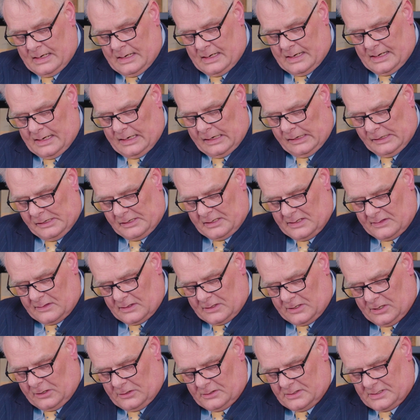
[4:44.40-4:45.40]
including the
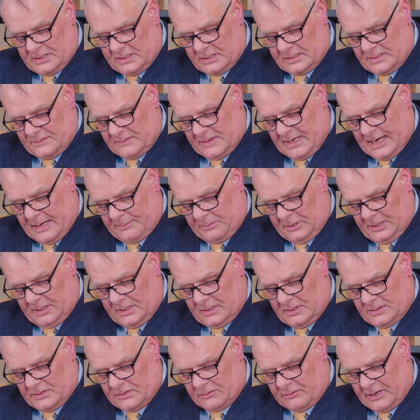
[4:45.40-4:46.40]
conduct of the
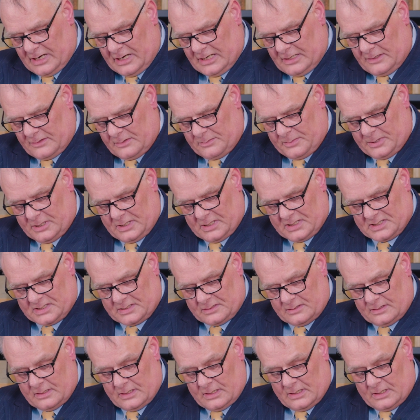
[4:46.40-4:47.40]
applicant or any other
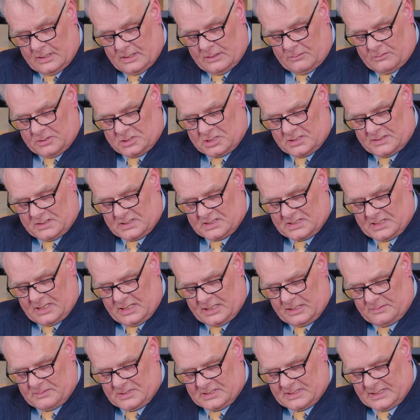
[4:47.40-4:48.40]
person, which in the
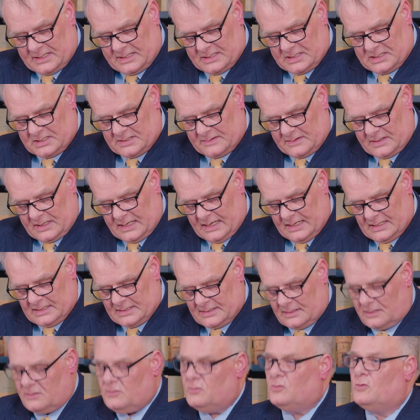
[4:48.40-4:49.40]
circumstances of the case
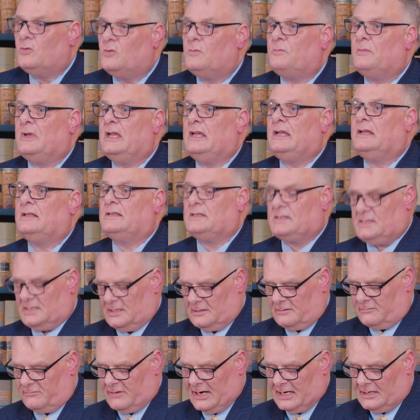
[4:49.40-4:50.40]
the court may
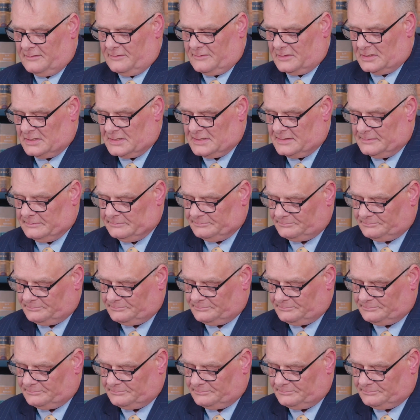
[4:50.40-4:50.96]
consider relevant.